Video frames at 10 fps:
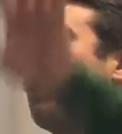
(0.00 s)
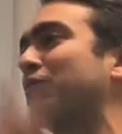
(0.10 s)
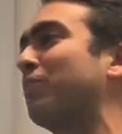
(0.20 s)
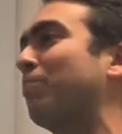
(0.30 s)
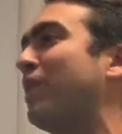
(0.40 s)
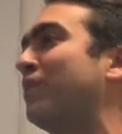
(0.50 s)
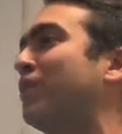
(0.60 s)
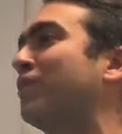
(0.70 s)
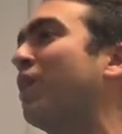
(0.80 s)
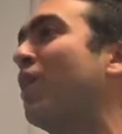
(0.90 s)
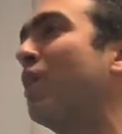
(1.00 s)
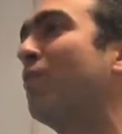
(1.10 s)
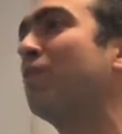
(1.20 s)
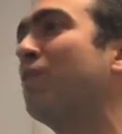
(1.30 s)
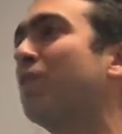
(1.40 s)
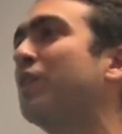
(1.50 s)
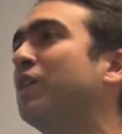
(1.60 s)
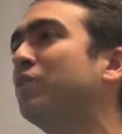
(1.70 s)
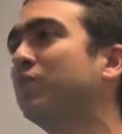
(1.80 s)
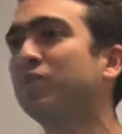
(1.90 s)
different places with different
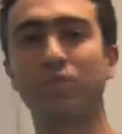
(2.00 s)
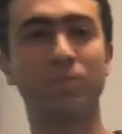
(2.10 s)
histories to